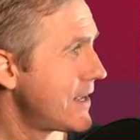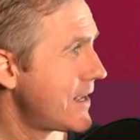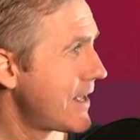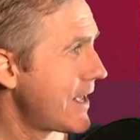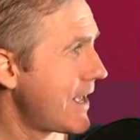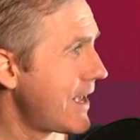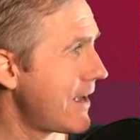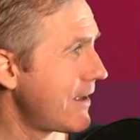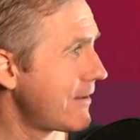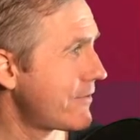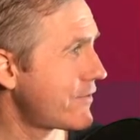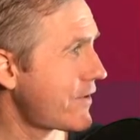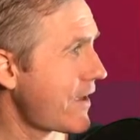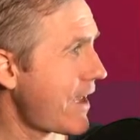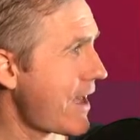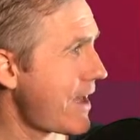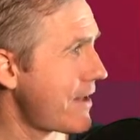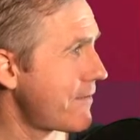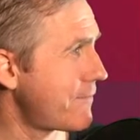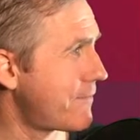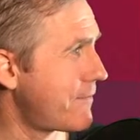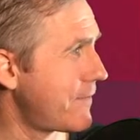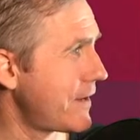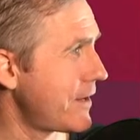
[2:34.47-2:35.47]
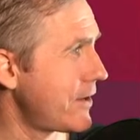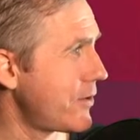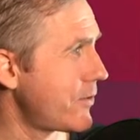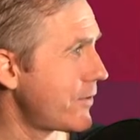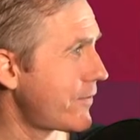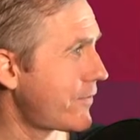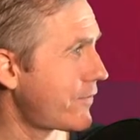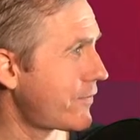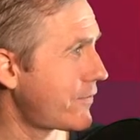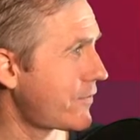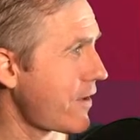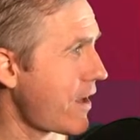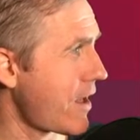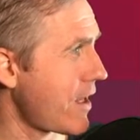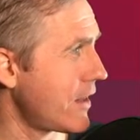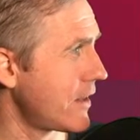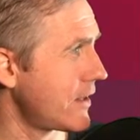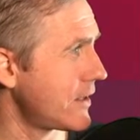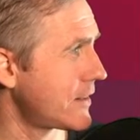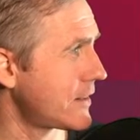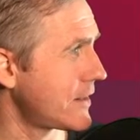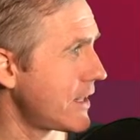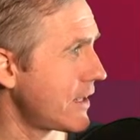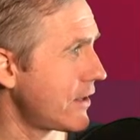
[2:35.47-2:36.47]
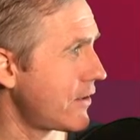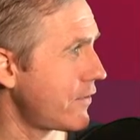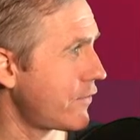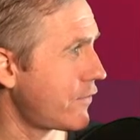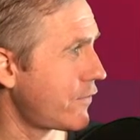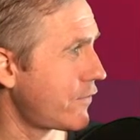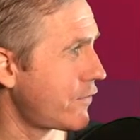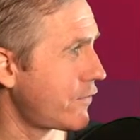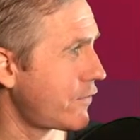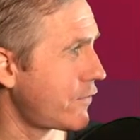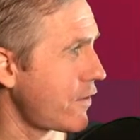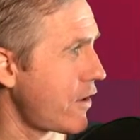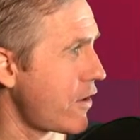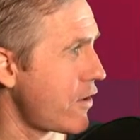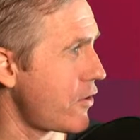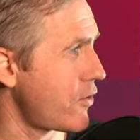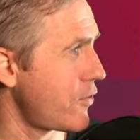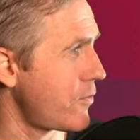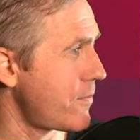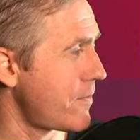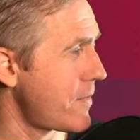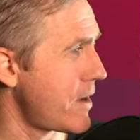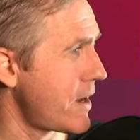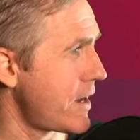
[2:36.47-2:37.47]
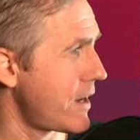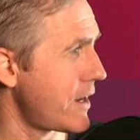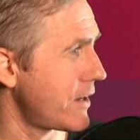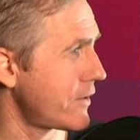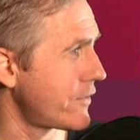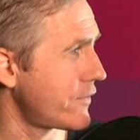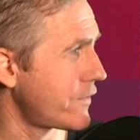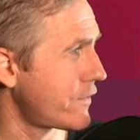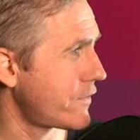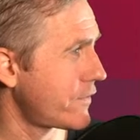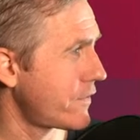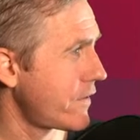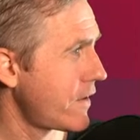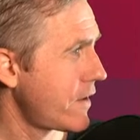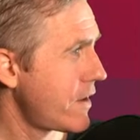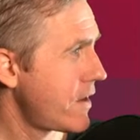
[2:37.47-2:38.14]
Hey, chat. Video is solid. Thank you so much.